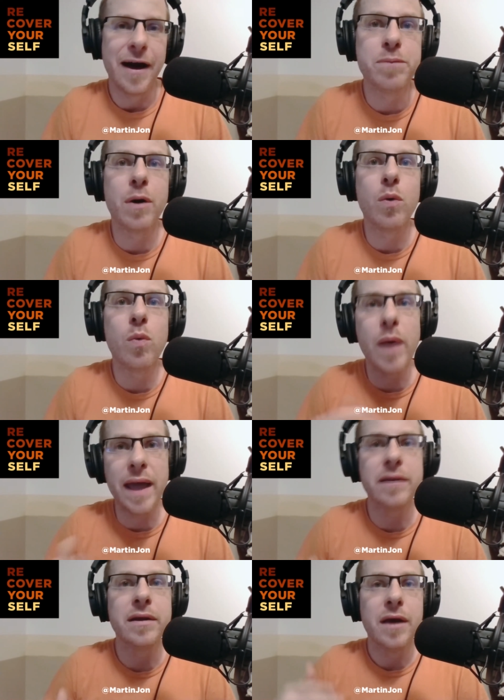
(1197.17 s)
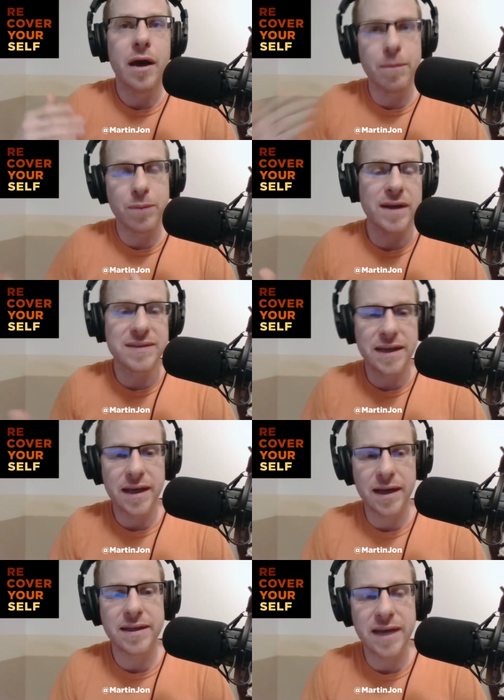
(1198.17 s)
But when a
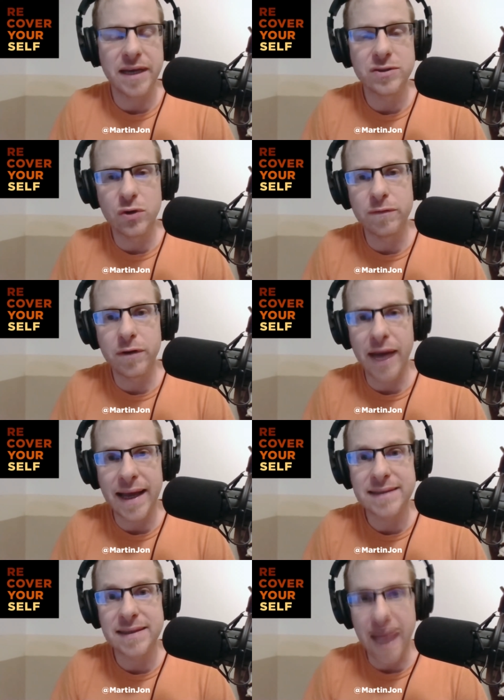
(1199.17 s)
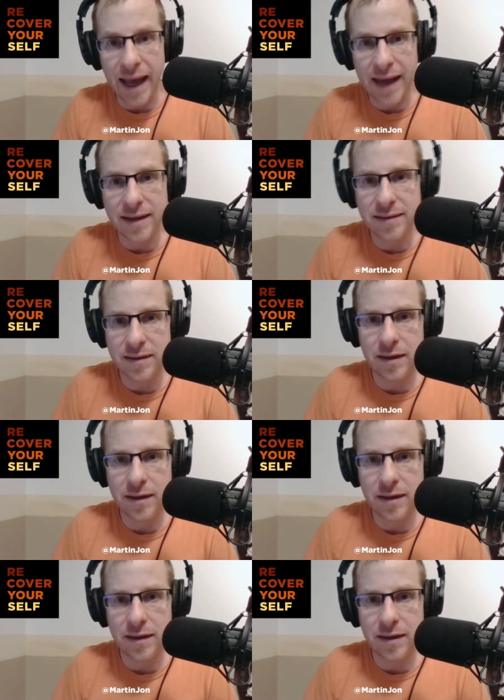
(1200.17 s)
president kind of takes over as an addict,